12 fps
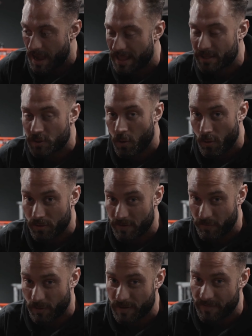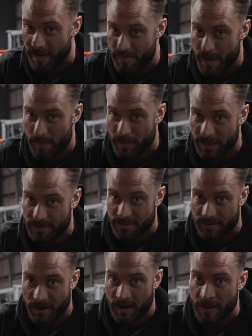I like to hold the 45-pound plate to
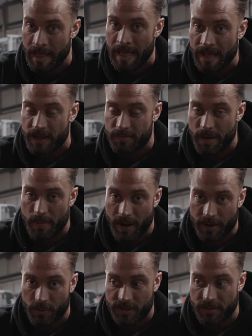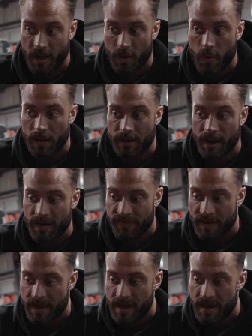start because my body weight's not quite enough.